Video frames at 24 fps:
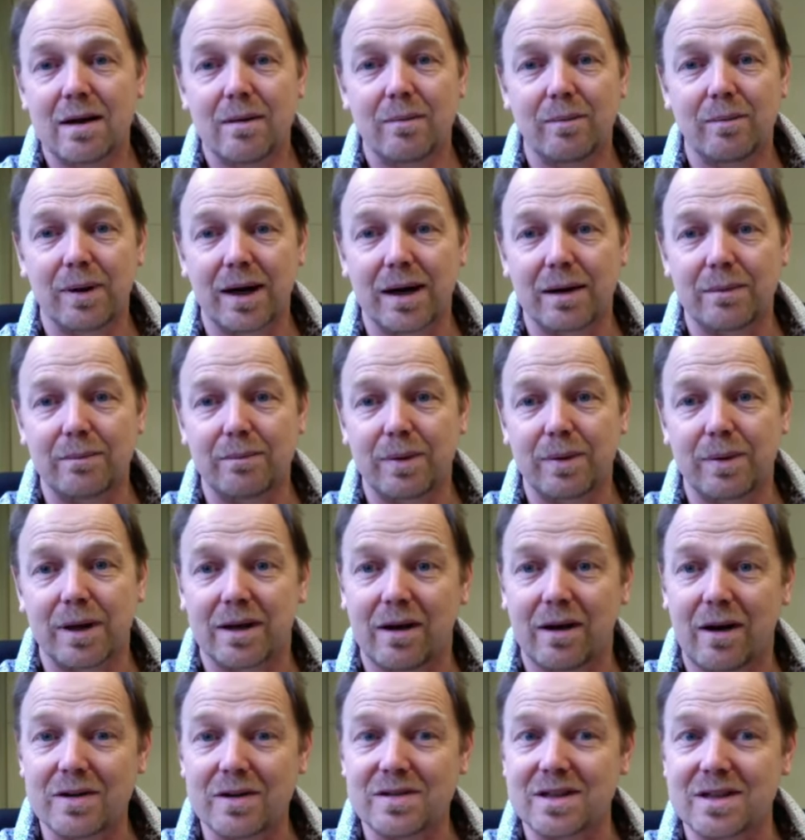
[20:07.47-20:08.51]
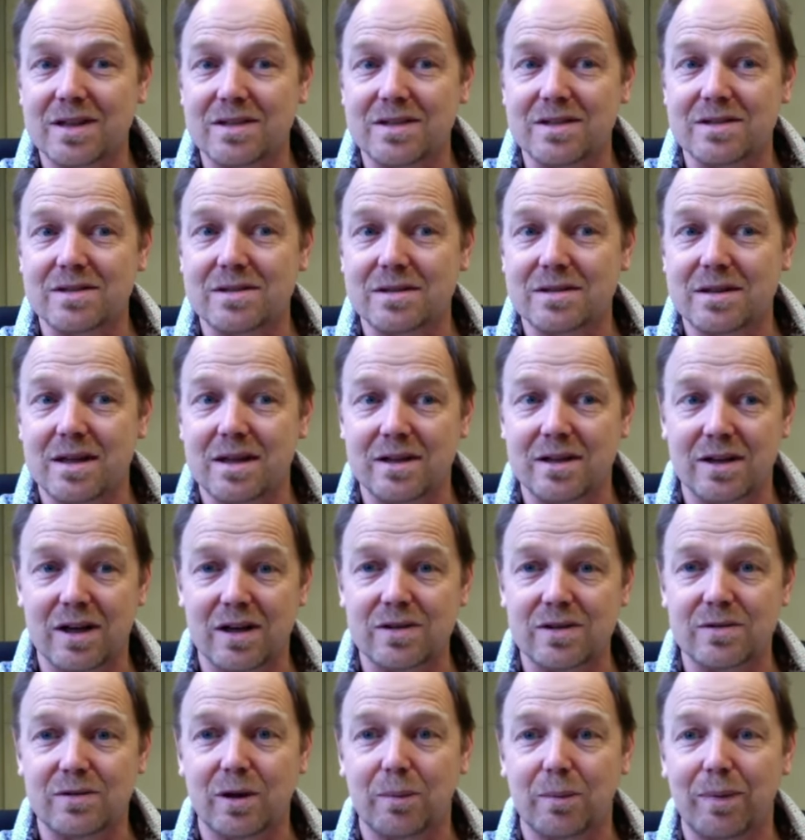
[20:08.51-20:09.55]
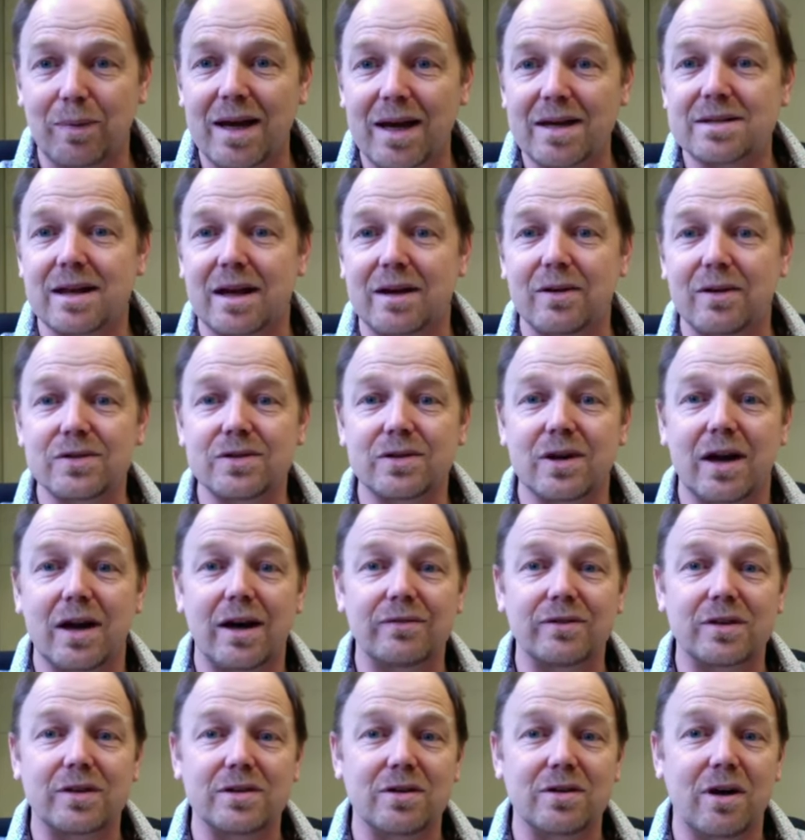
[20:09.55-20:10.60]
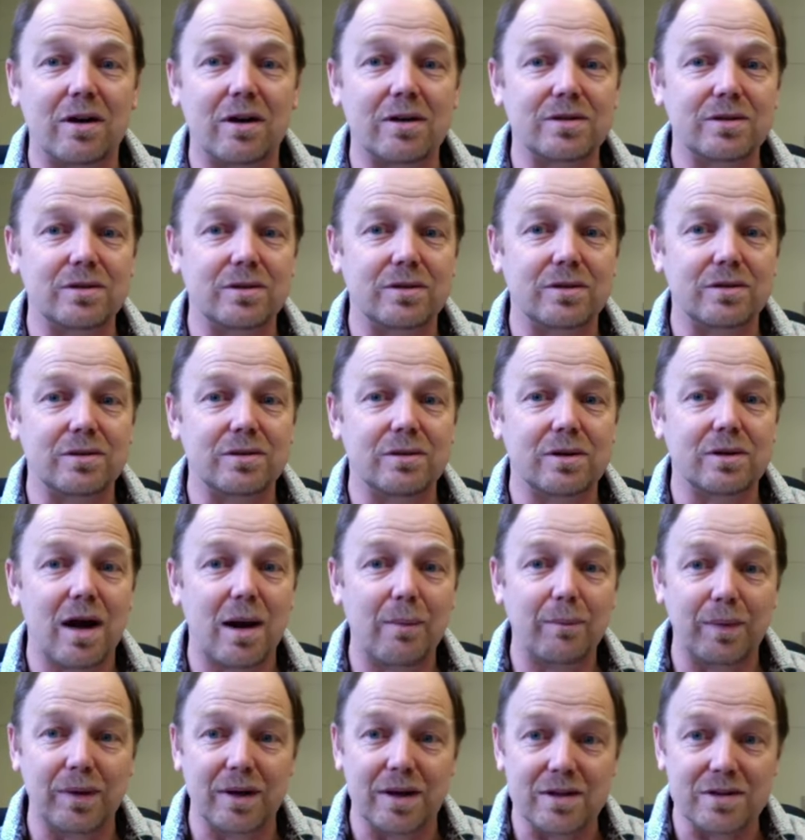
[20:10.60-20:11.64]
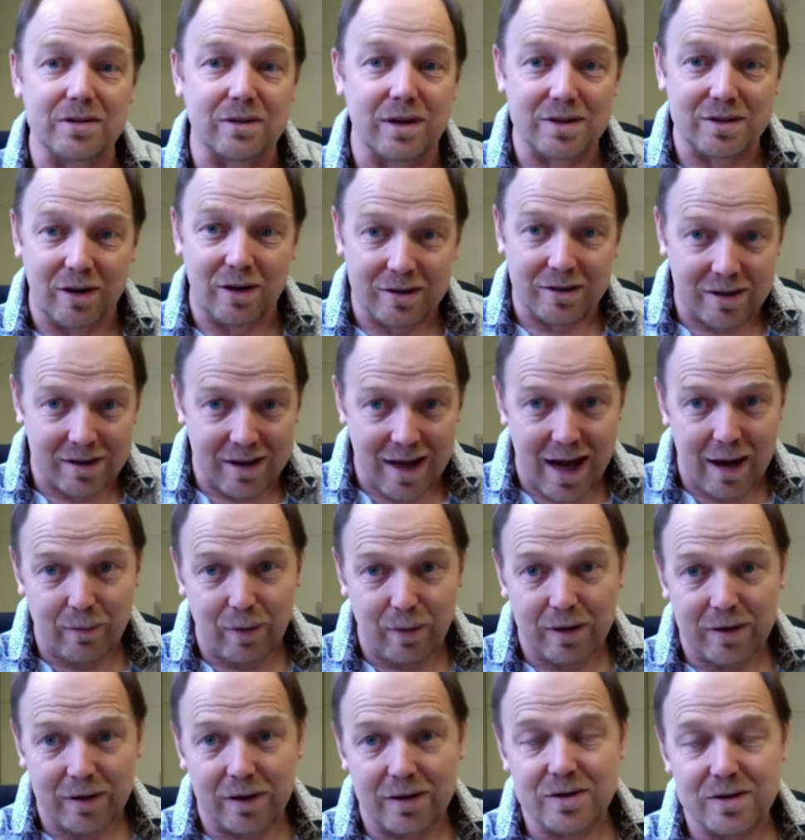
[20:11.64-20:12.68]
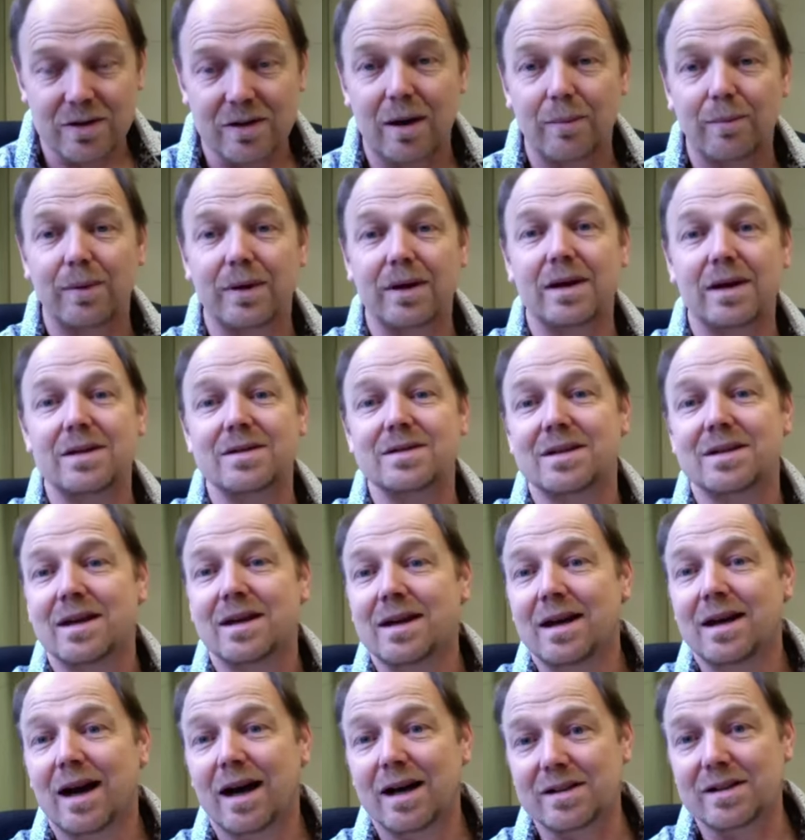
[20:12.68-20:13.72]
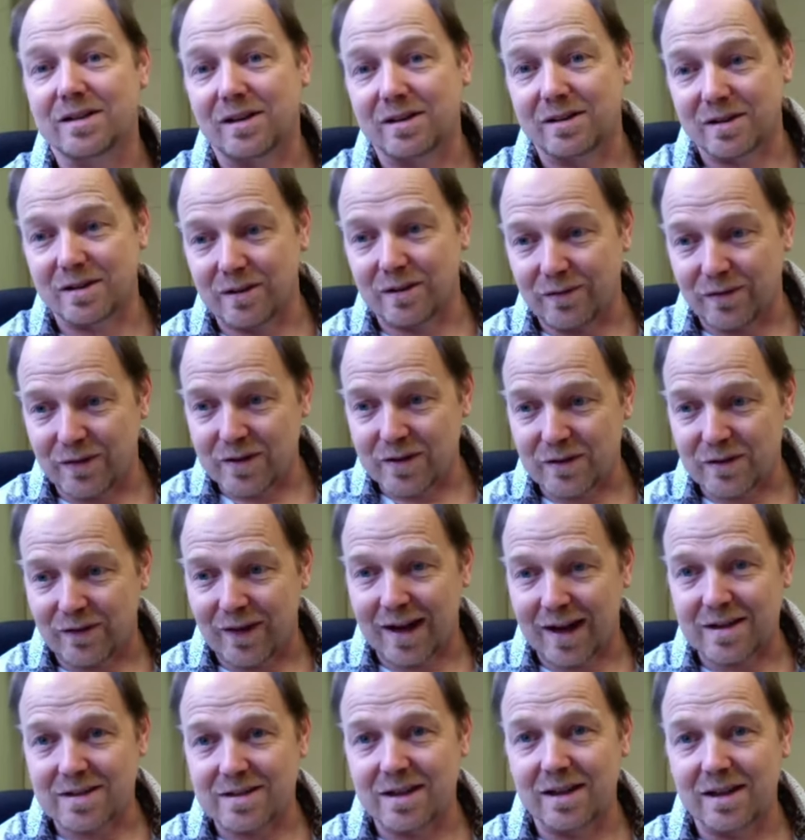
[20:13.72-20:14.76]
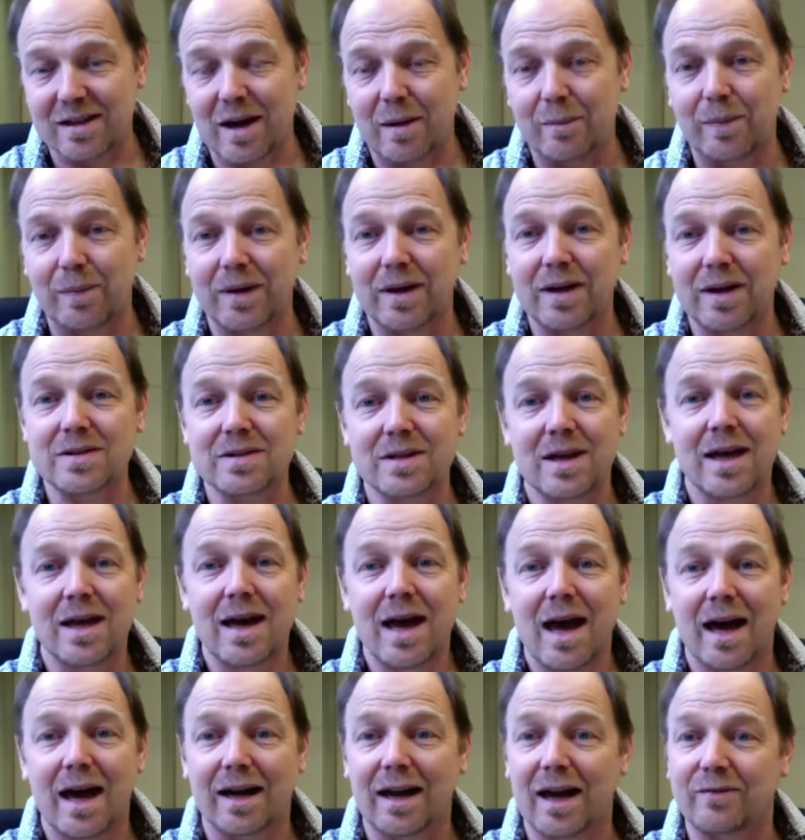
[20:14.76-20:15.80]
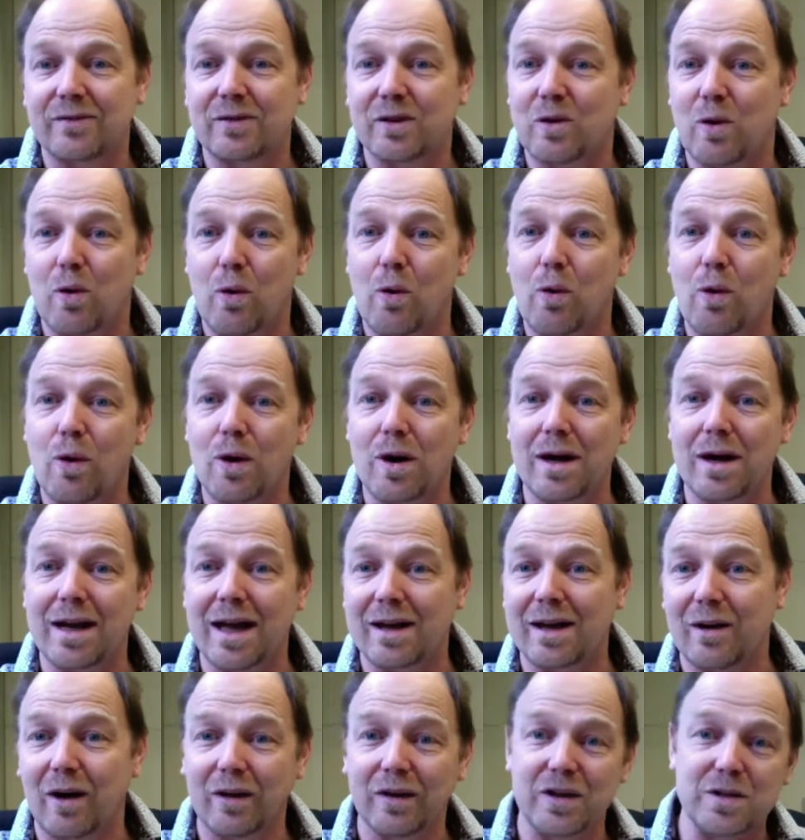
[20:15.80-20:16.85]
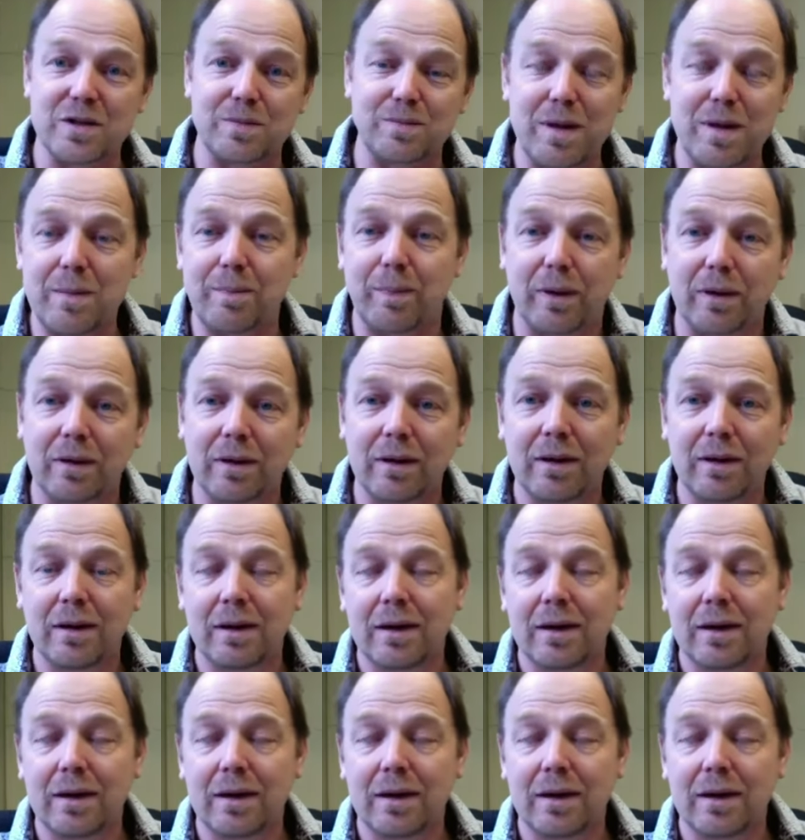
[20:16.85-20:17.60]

But because it's industrial based, I also have to talk to companies. So I talk to the aquaculture companies, I talk to the fish vaccine companies, and I have to coordinate all these people